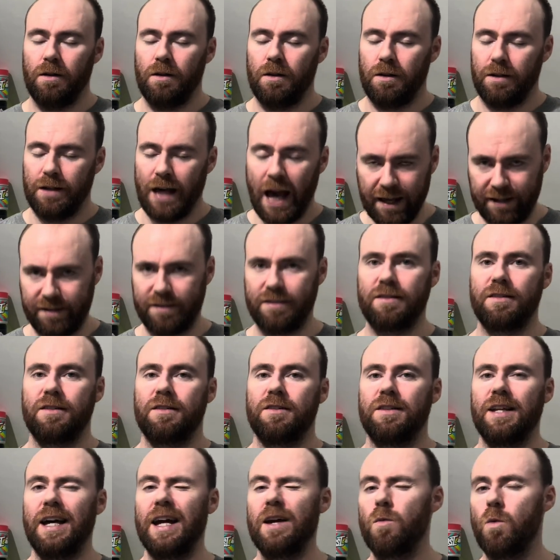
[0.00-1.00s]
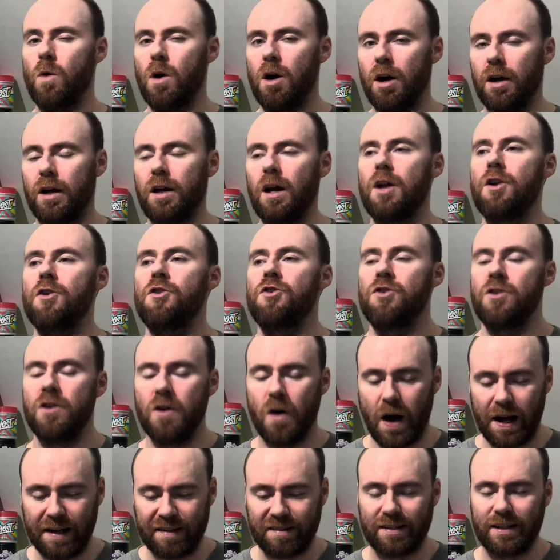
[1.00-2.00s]
Yes, they work
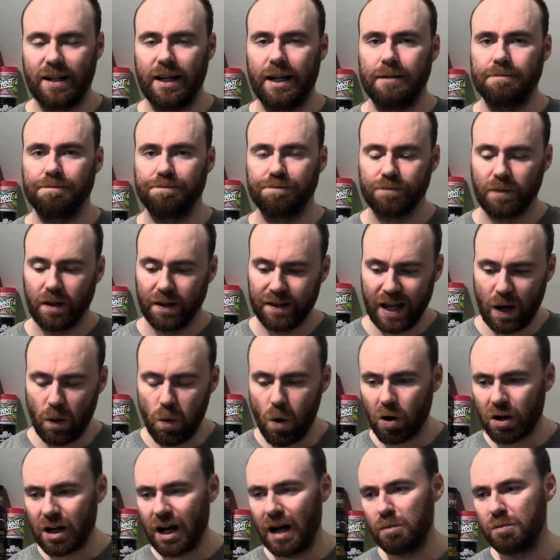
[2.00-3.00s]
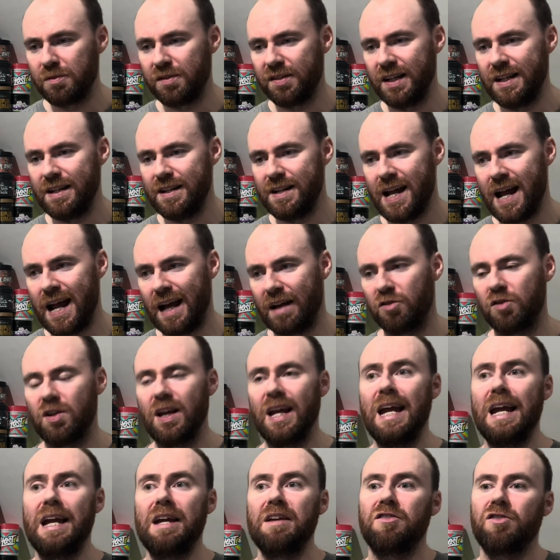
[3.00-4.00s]
nicely. Now, what comes in next
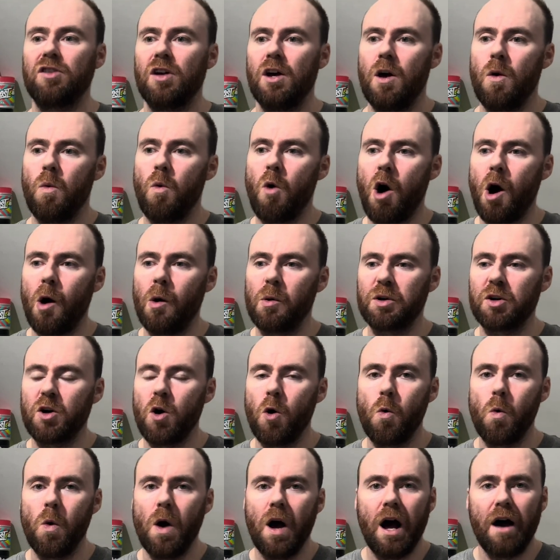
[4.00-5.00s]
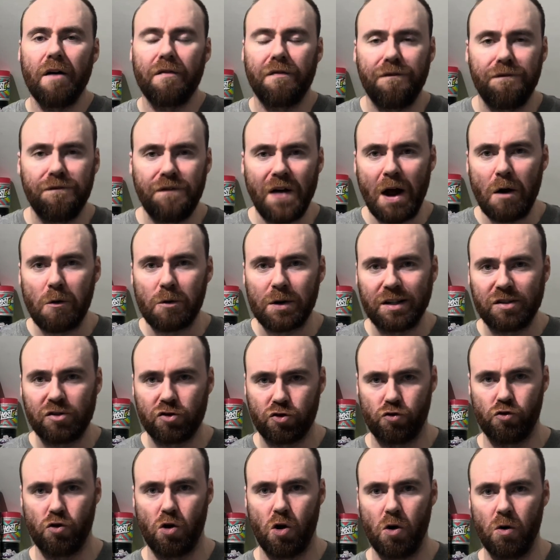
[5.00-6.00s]
is what I would call a very
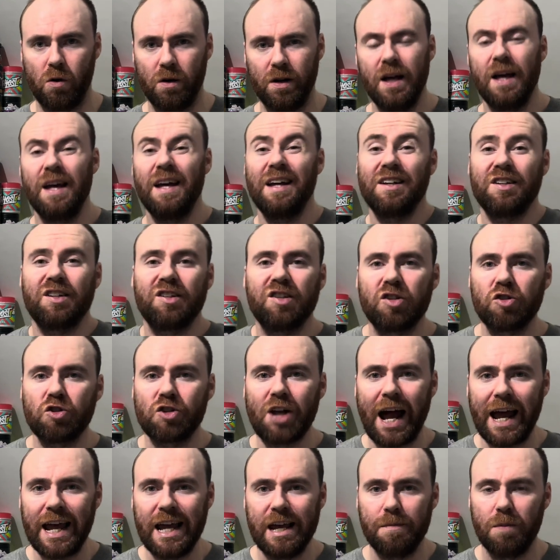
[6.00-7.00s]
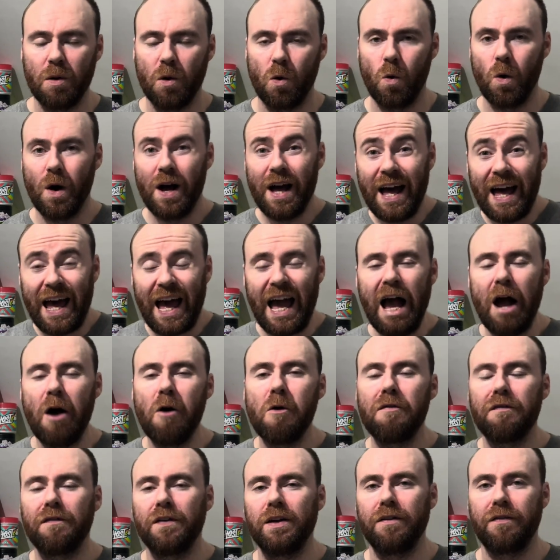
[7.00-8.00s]
strong, stable,
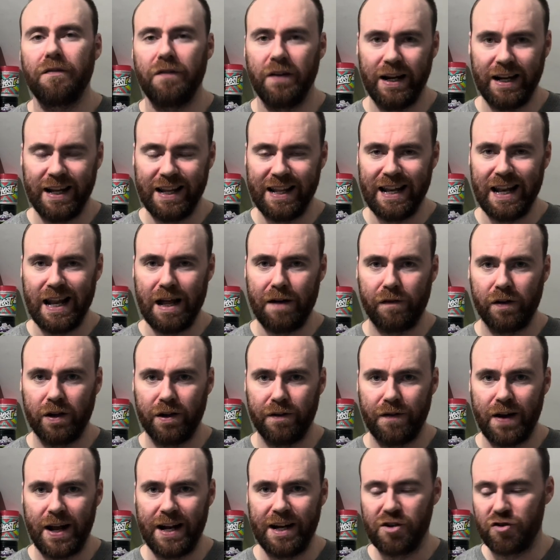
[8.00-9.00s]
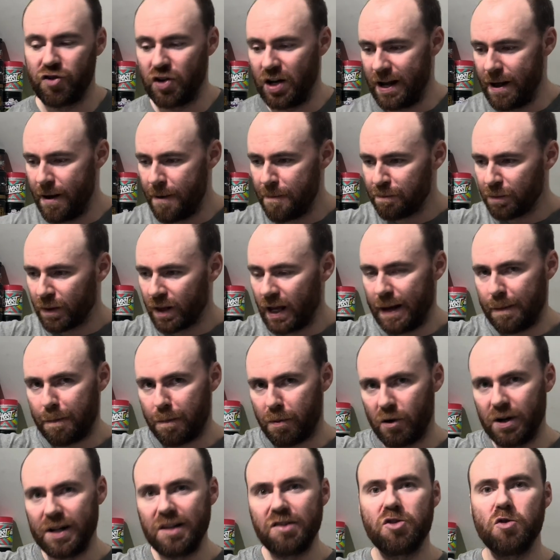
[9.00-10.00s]
healthy feeling level of energy. It
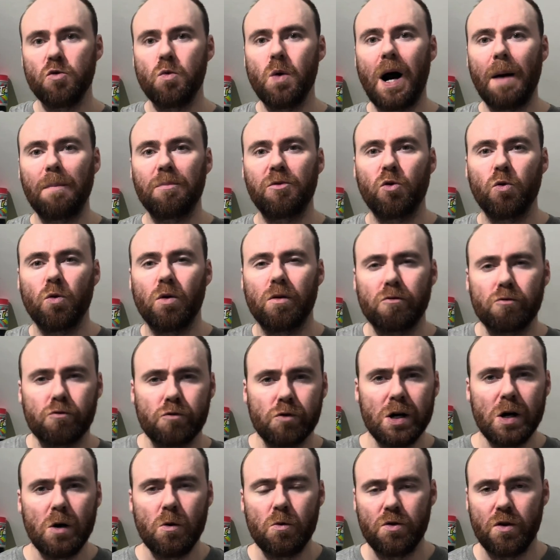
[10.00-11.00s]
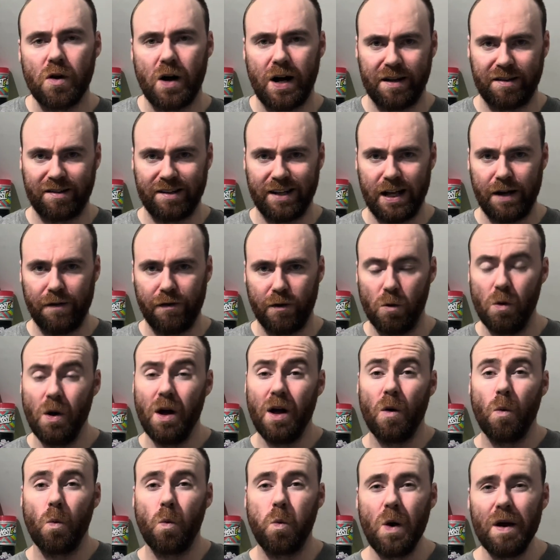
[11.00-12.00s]
brings you up to a real nice level
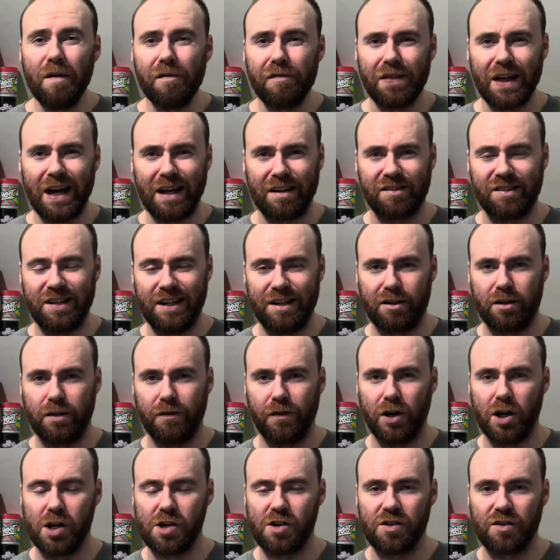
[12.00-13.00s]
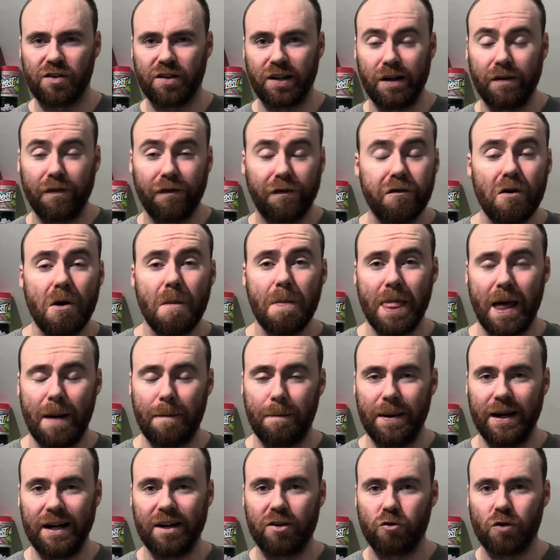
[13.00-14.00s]
with that sense of urgency from that
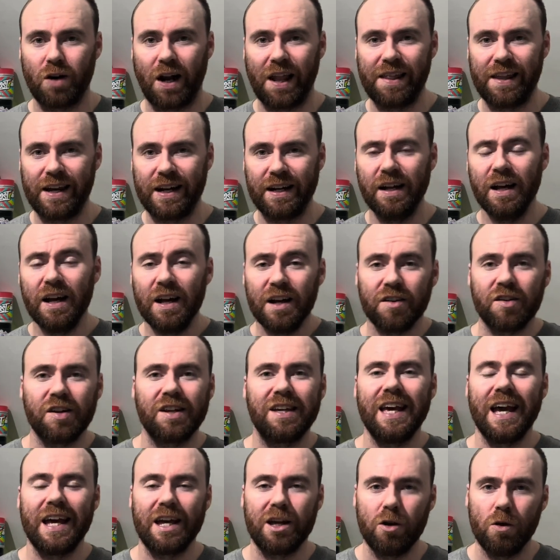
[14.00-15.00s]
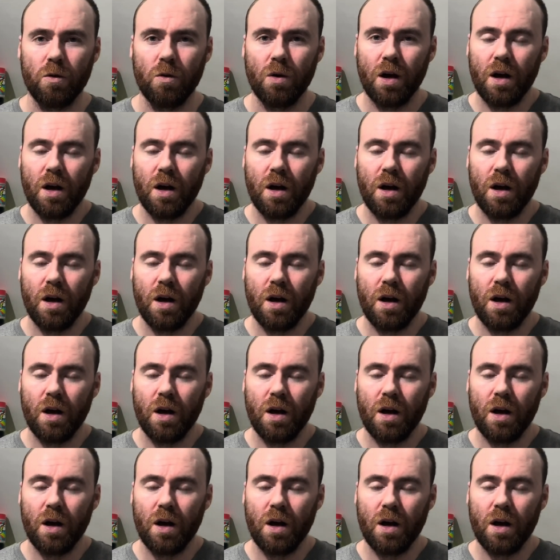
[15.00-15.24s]
beta-alanine to get you